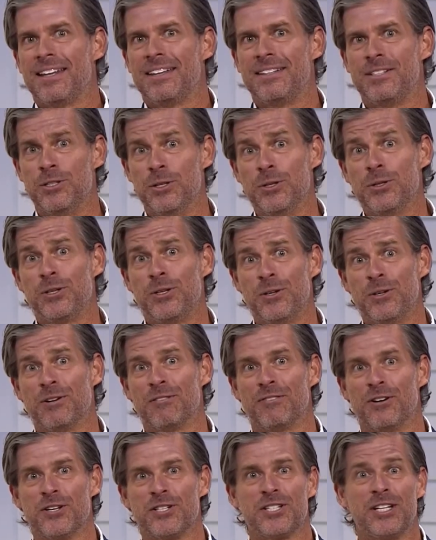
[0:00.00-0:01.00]
Duke
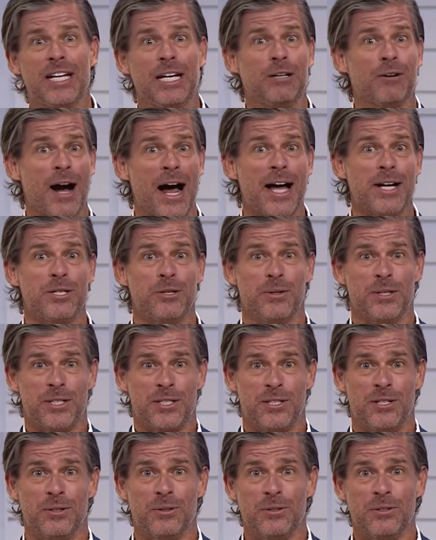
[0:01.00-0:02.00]
University graduate
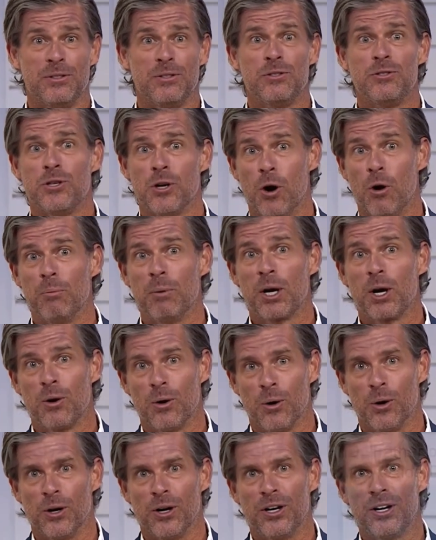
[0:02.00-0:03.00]
student Joe
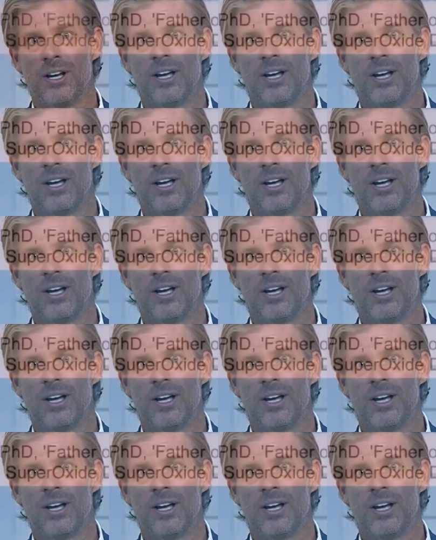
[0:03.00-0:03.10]
McCord,